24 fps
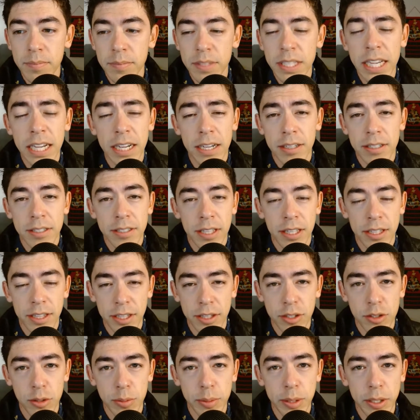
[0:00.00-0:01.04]
yeah i
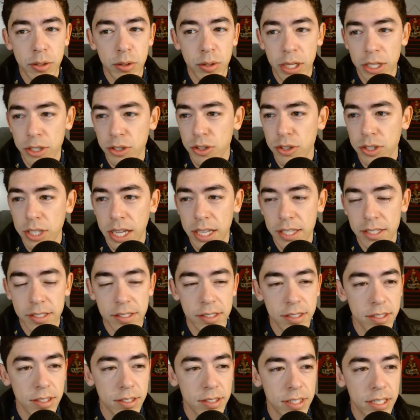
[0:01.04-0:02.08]
think this would be a cool
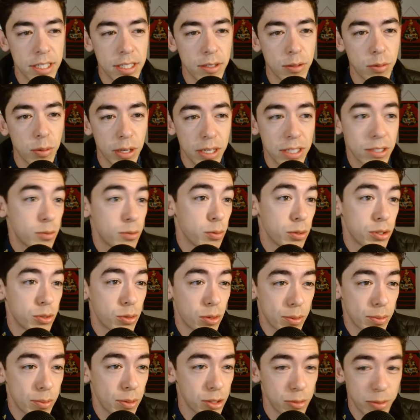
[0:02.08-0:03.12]
exercise to see what, what
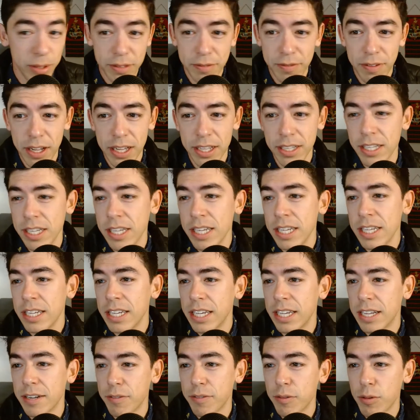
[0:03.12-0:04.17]
sort of books we can find
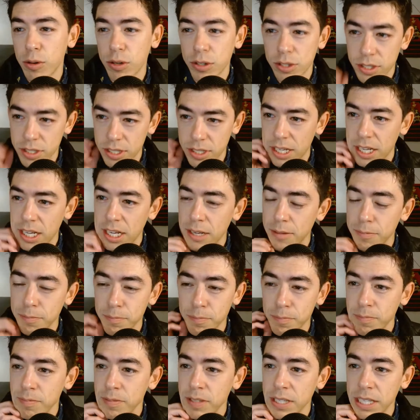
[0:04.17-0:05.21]
and of course
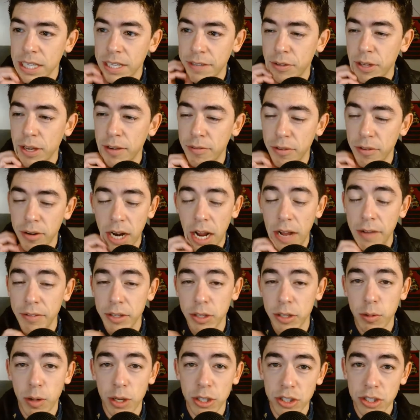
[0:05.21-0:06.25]
um, if you ever have
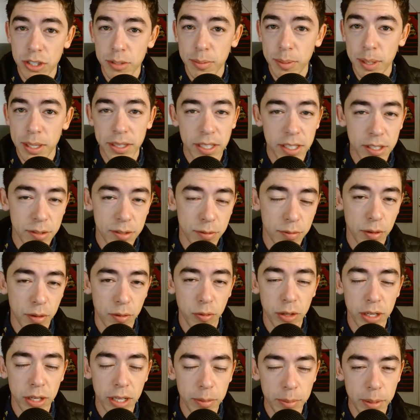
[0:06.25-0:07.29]
any questions about this, feel
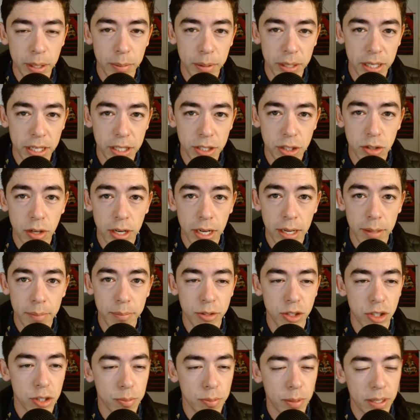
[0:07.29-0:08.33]
free to hit me up on Instagram.
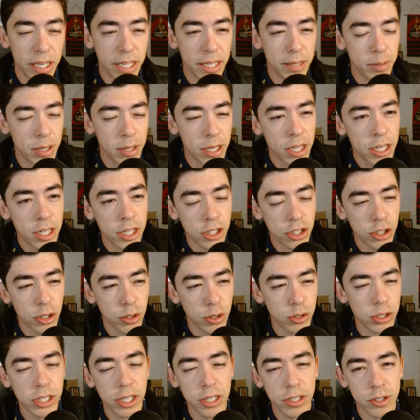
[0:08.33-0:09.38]
It's just my name,
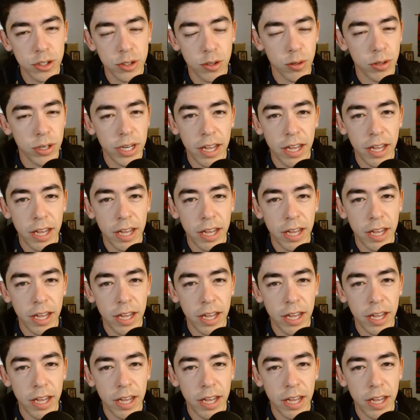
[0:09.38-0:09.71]
Joji underscore